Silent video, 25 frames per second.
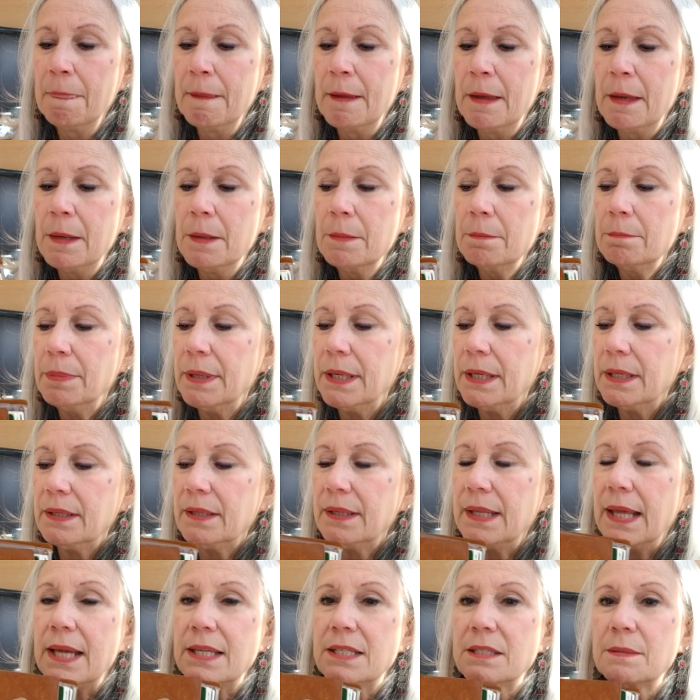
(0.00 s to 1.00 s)
But
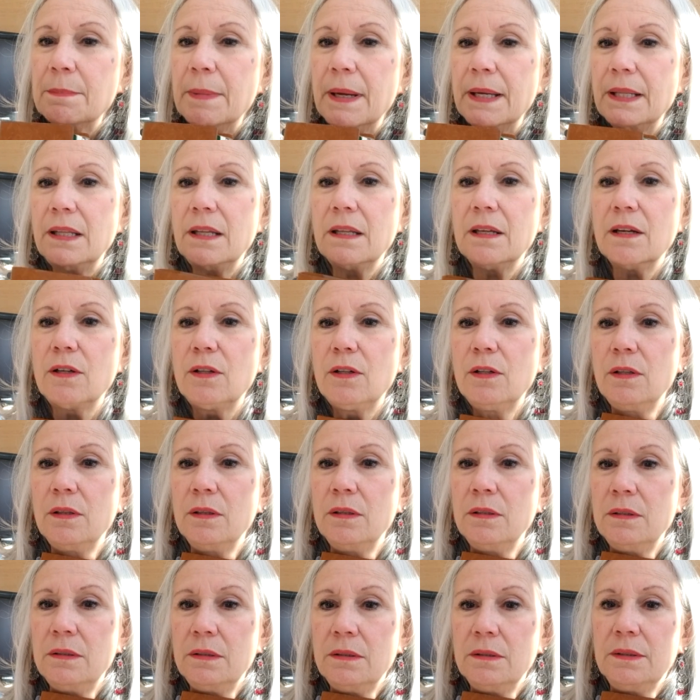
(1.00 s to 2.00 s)
that's my little
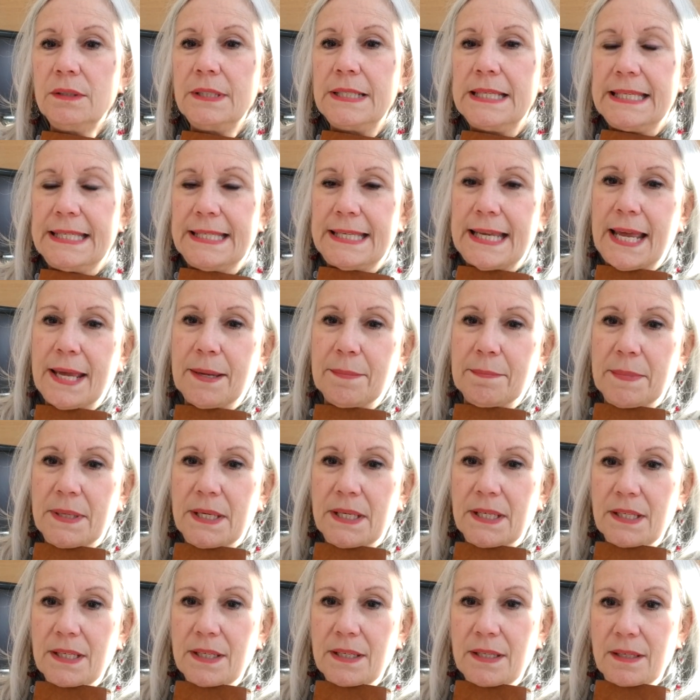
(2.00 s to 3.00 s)

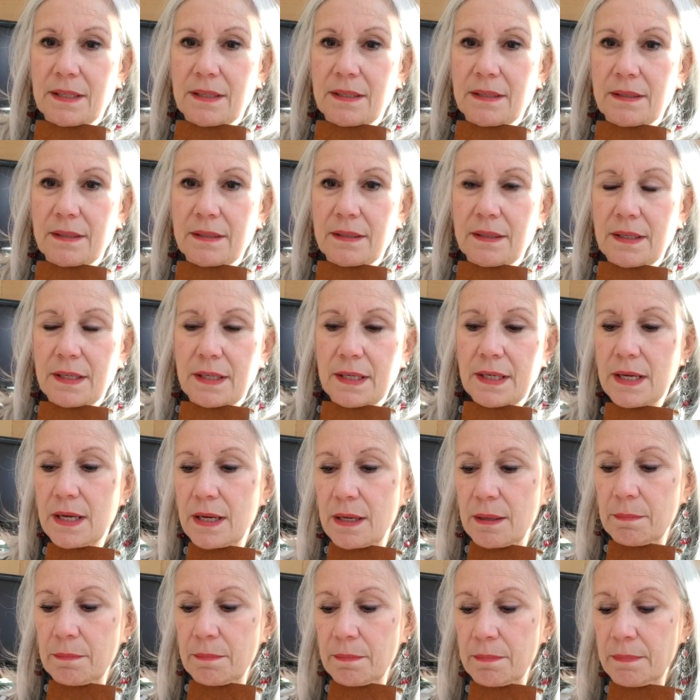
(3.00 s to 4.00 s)
segment
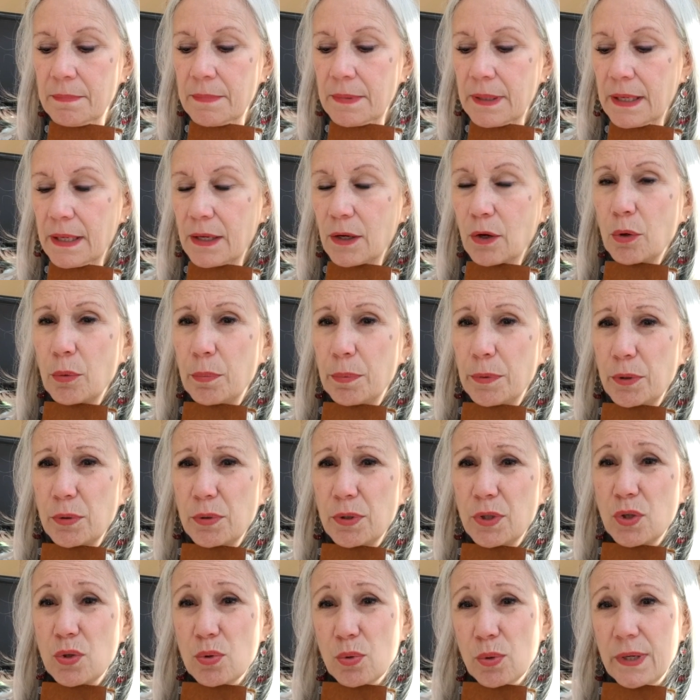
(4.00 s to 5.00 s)
um, I hope you
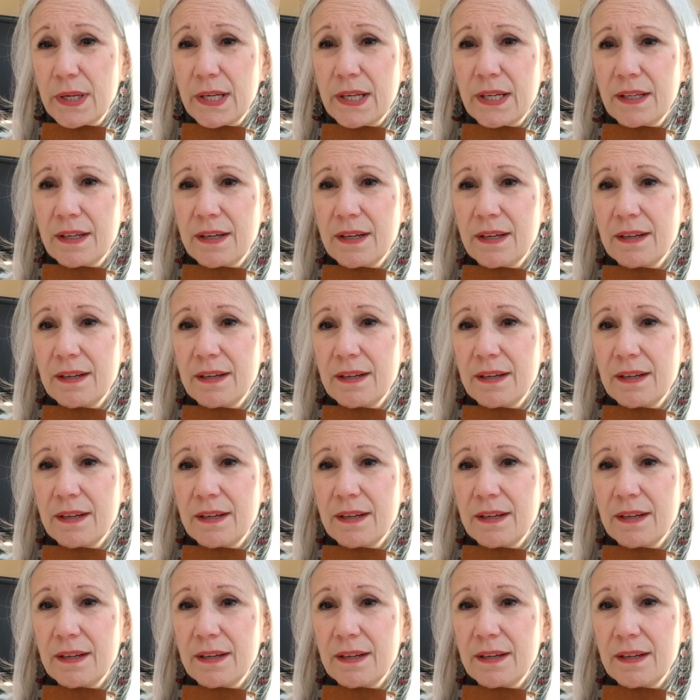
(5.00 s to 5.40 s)
enjoyed it.